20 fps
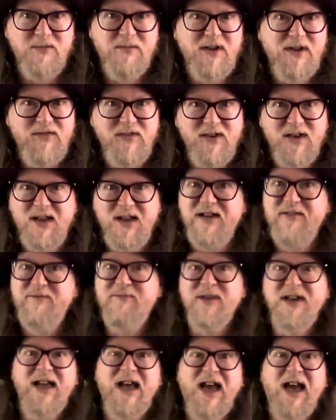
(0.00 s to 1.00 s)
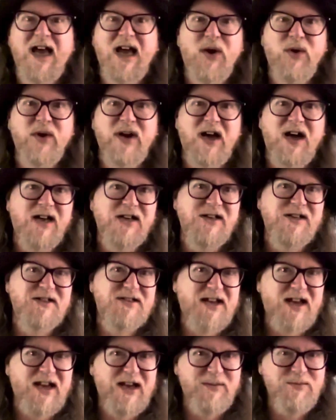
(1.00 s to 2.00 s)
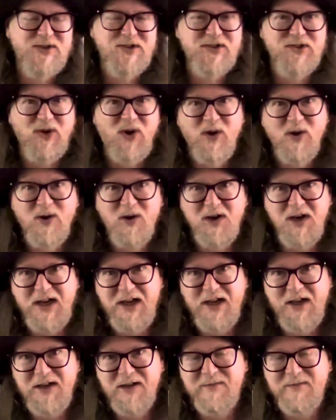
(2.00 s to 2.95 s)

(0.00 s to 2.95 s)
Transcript: If You Leave Me Now and Hard to Say I'm Sorry